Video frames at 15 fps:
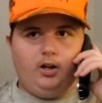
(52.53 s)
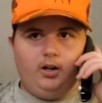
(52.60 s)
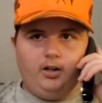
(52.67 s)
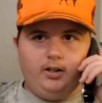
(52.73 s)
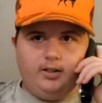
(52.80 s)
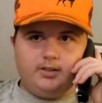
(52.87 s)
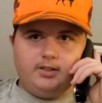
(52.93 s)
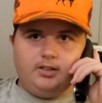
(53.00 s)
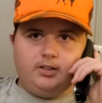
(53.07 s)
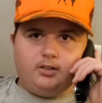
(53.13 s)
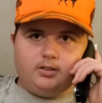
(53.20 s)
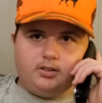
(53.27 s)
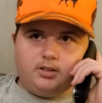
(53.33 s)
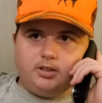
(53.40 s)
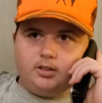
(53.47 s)
Uh, is it
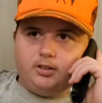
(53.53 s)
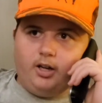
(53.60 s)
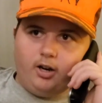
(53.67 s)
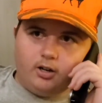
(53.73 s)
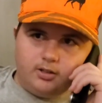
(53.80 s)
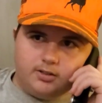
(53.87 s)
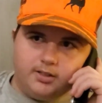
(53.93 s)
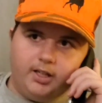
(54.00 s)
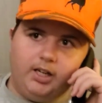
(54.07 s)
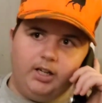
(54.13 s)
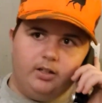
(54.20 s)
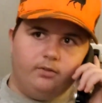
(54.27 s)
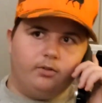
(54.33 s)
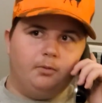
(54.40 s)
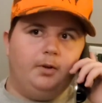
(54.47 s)

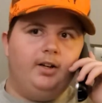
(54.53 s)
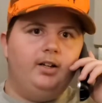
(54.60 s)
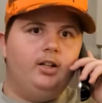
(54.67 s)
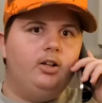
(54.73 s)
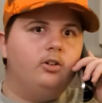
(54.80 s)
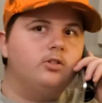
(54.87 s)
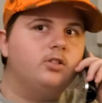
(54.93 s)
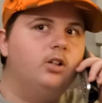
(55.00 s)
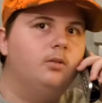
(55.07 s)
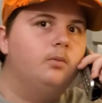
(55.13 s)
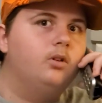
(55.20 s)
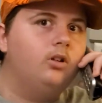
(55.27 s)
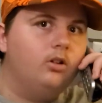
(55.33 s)
guaranteed for me to kill something?